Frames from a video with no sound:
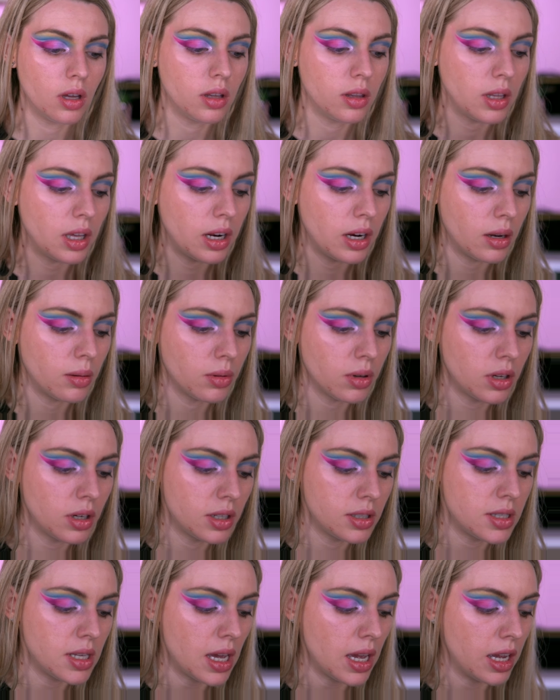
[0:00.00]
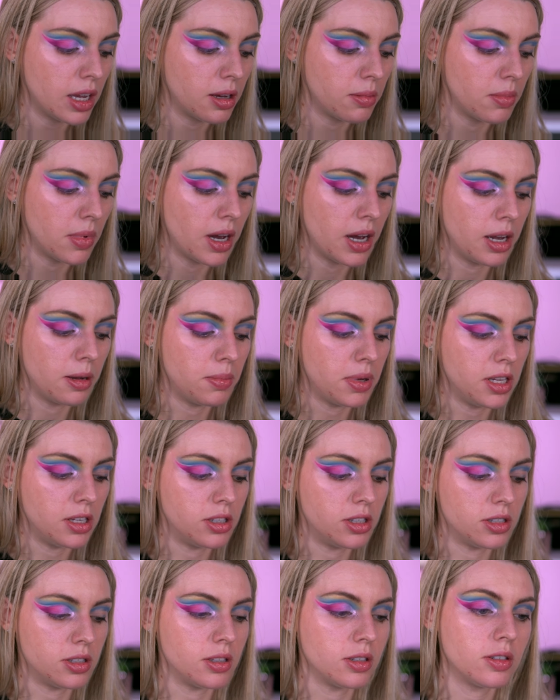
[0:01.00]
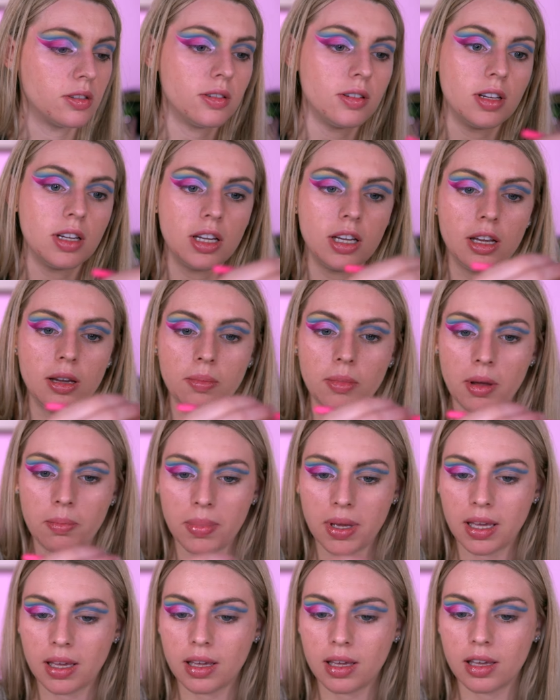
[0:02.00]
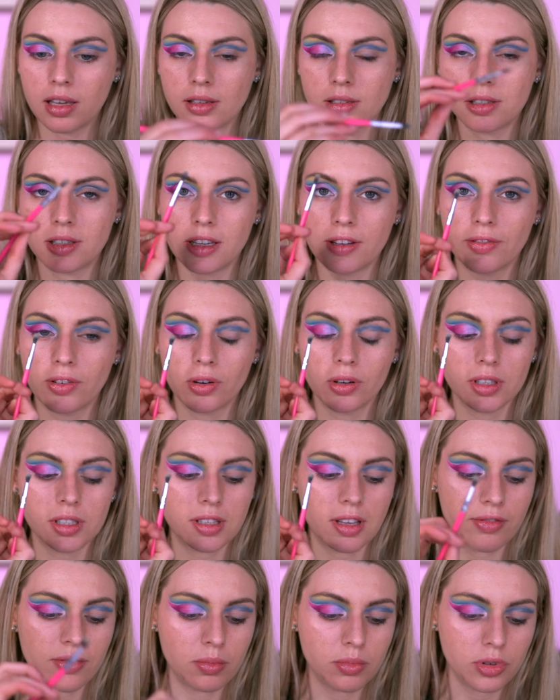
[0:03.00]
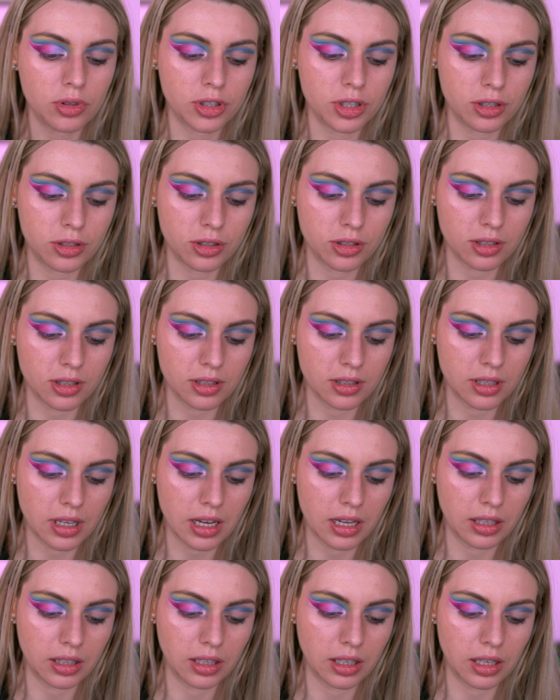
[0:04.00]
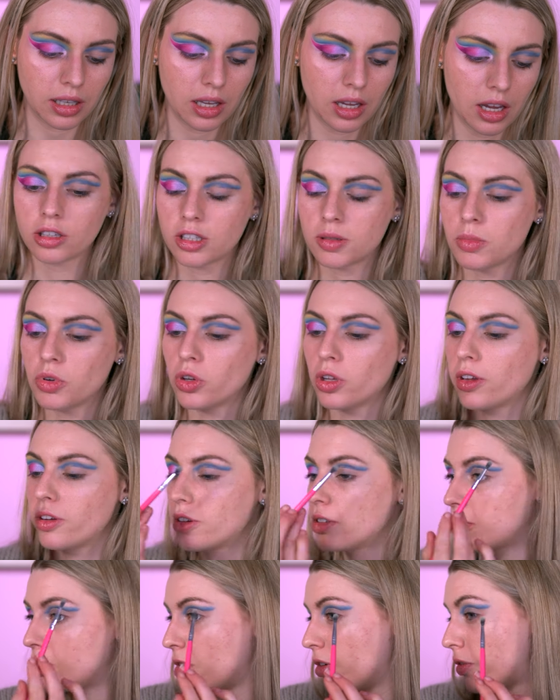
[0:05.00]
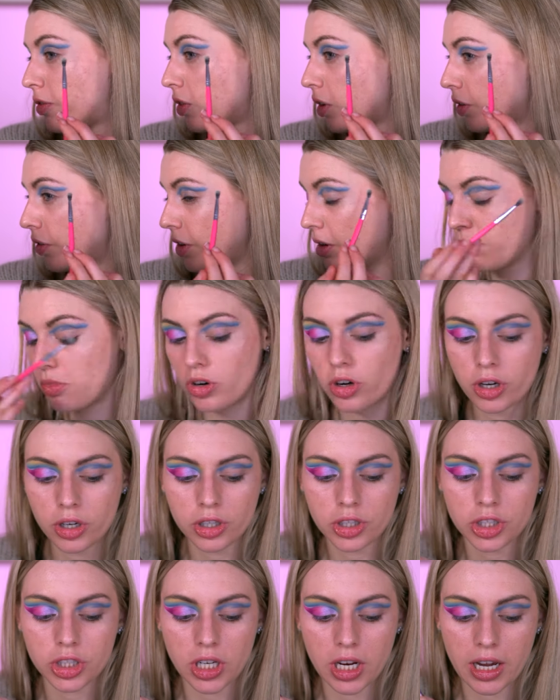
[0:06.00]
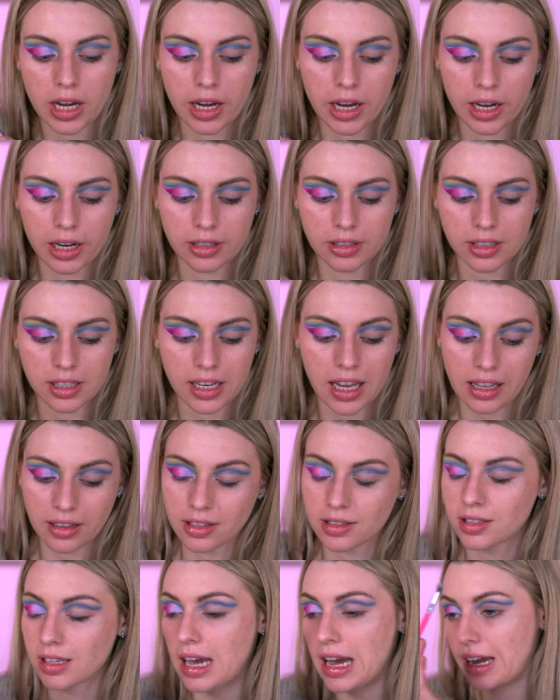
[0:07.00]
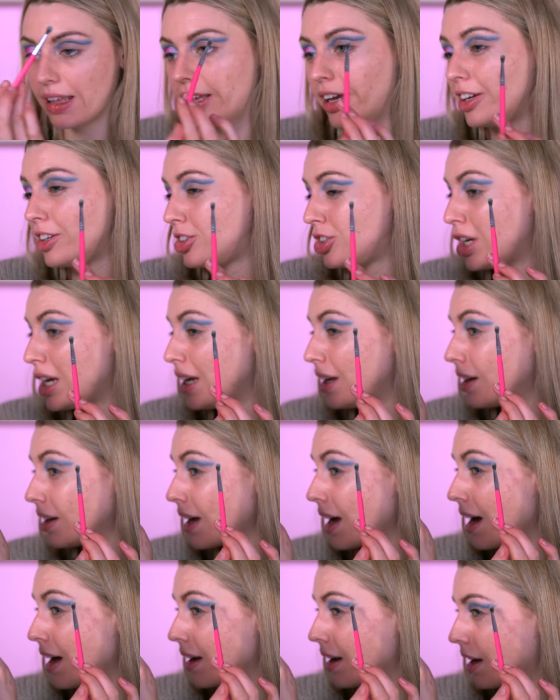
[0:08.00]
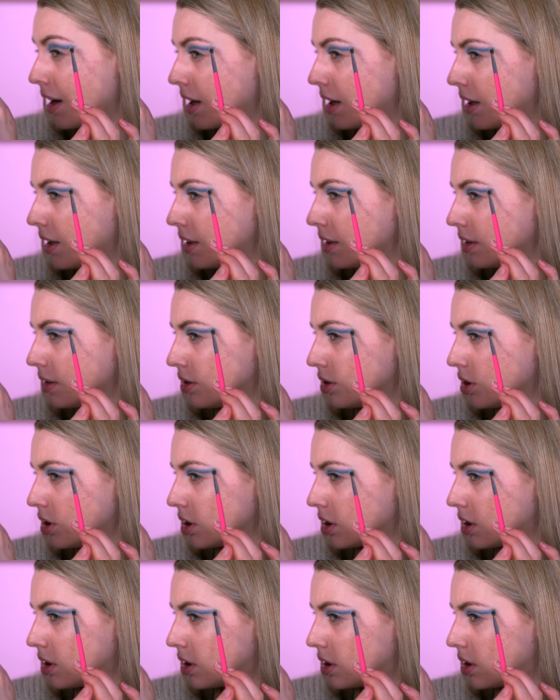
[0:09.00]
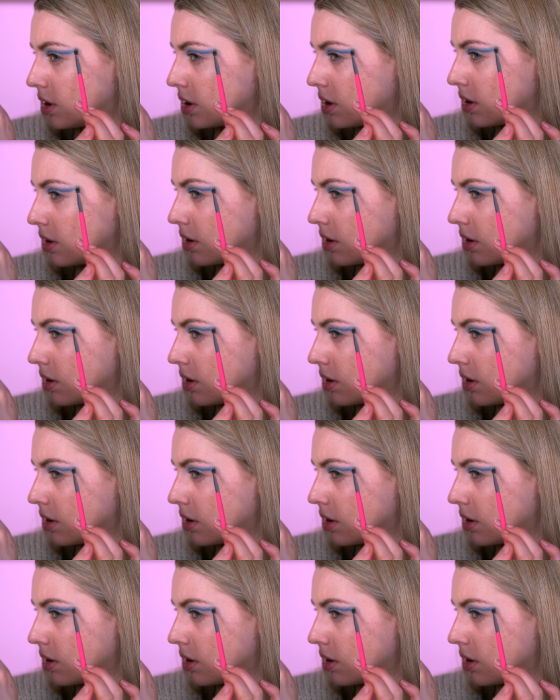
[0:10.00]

And then I'm going to take my Peaches and Cream PC47 brush, it's just a slightly smaller fluffy brush, and get the Skylight shade again and just